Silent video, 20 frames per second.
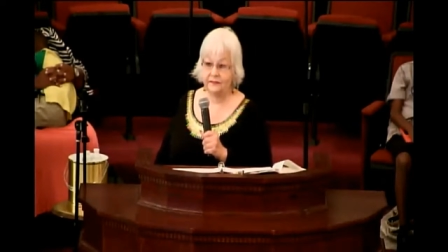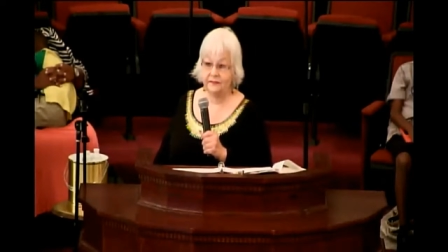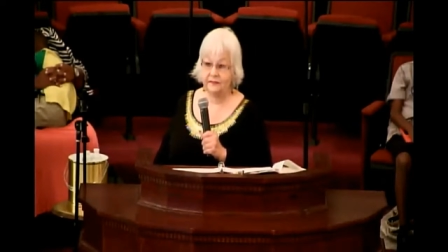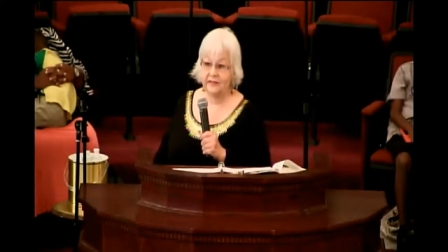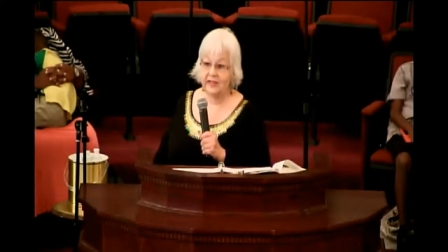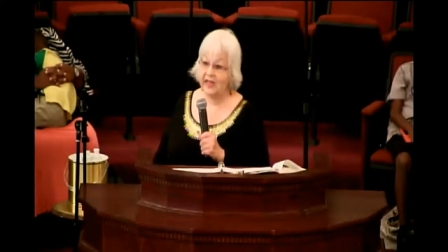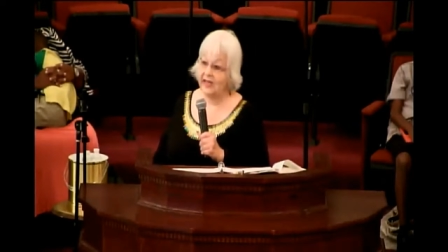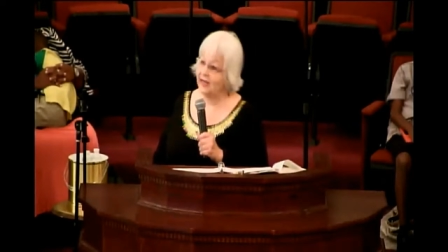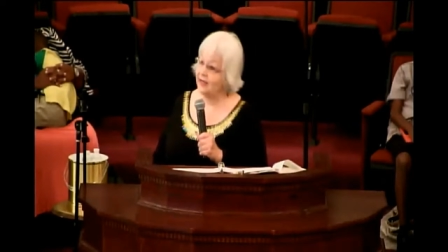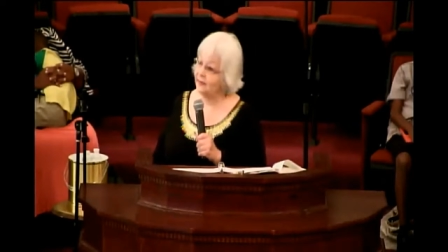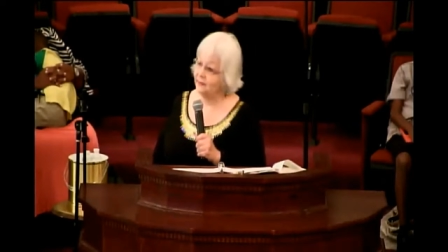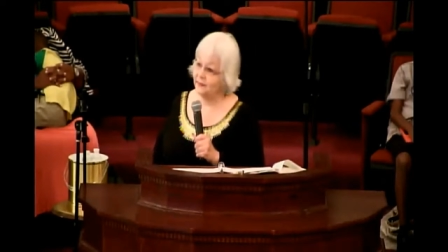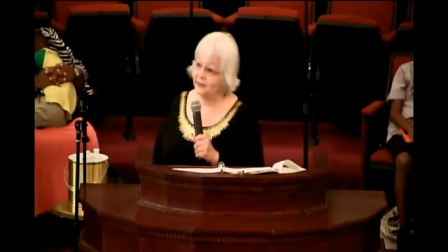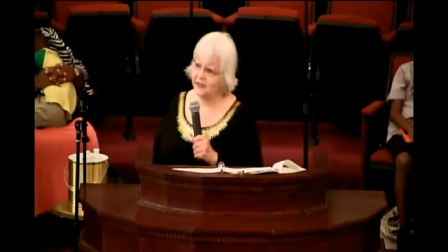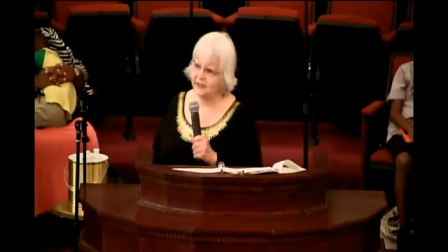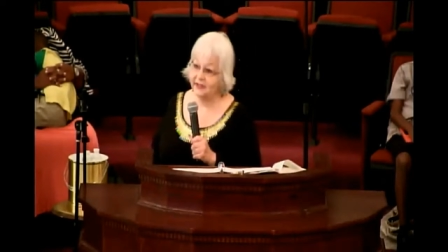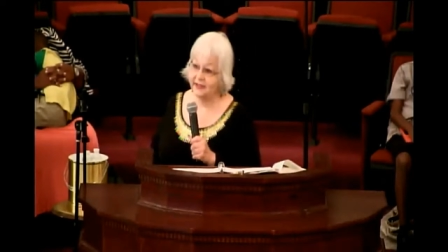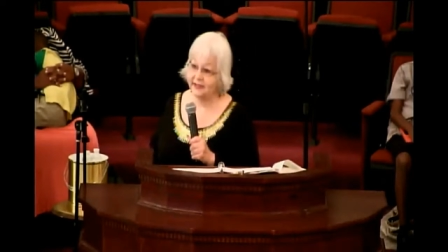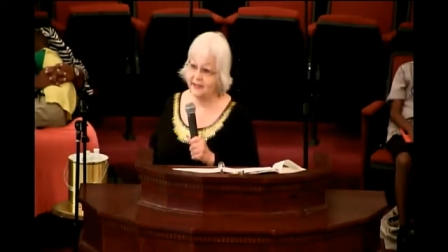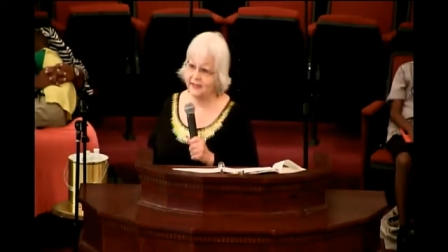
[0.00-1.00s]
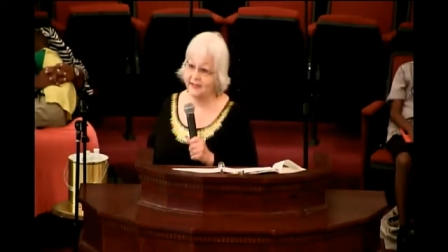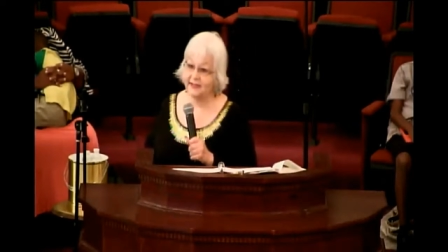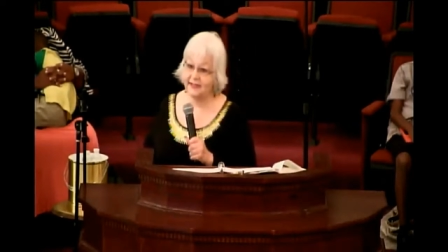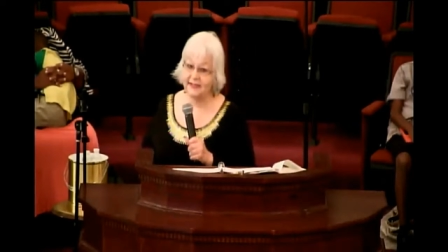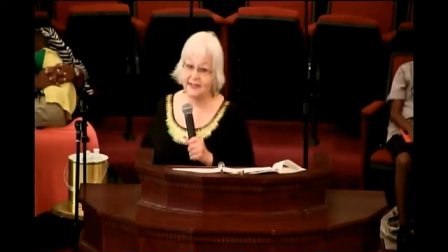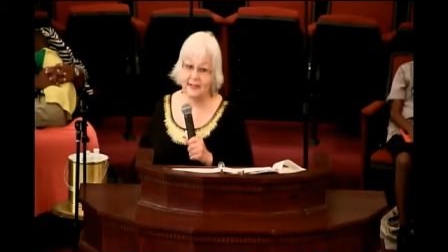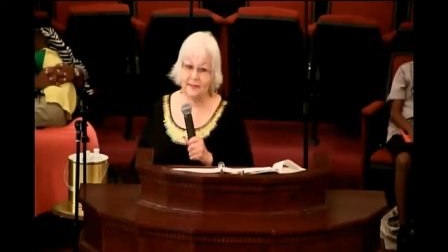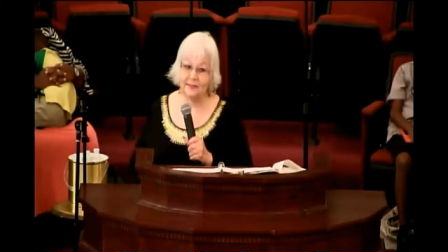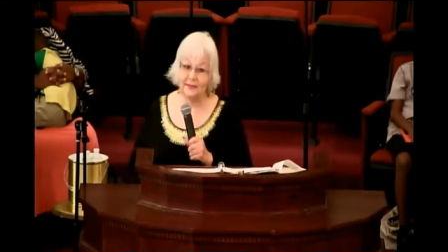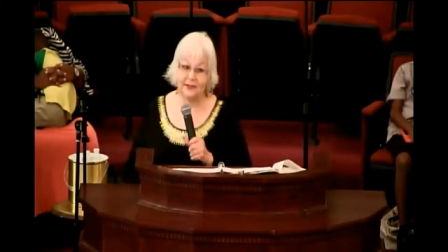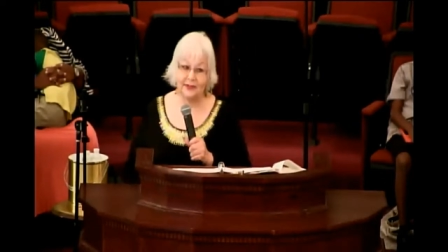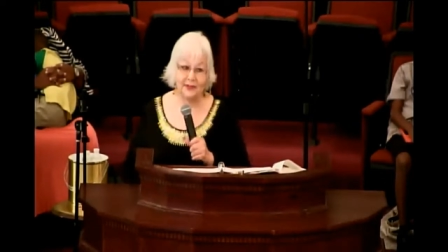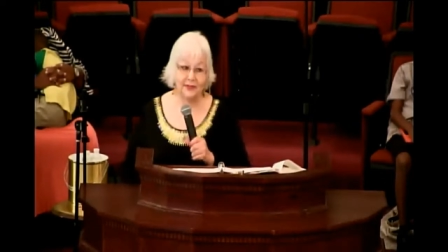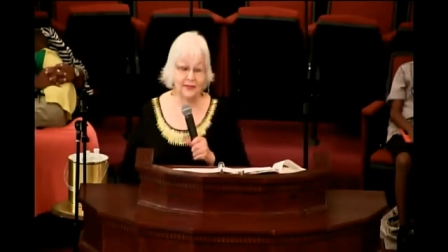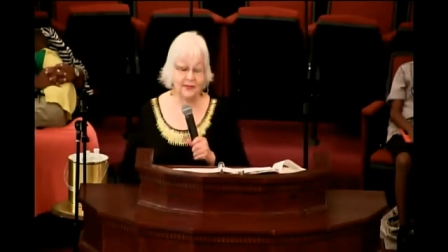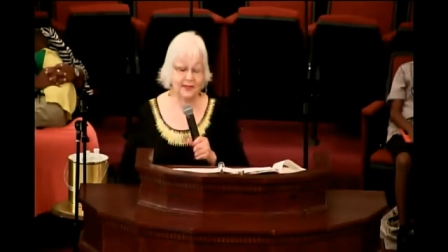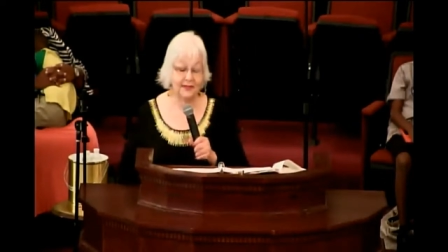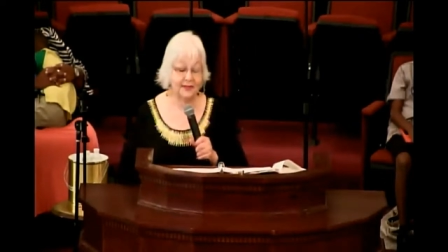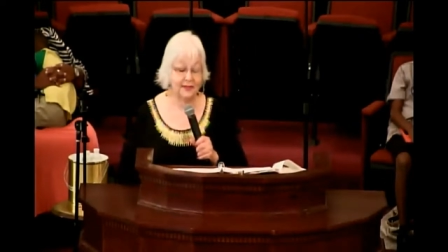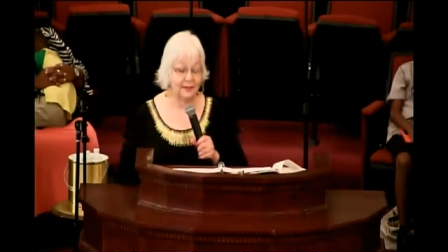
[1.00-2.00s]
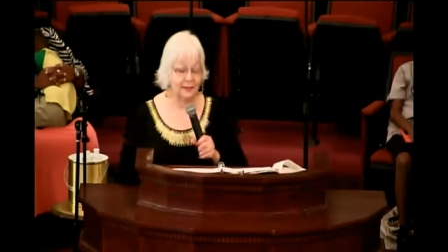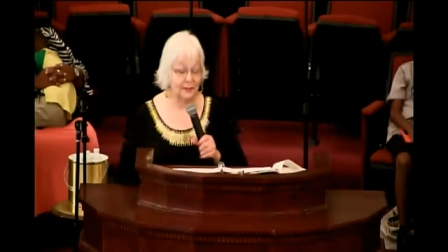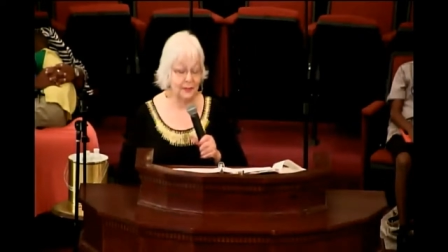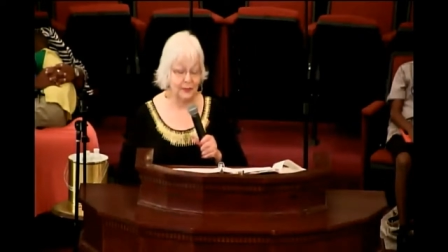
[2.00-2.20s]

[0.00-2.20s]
Now, I'm looking at some of you this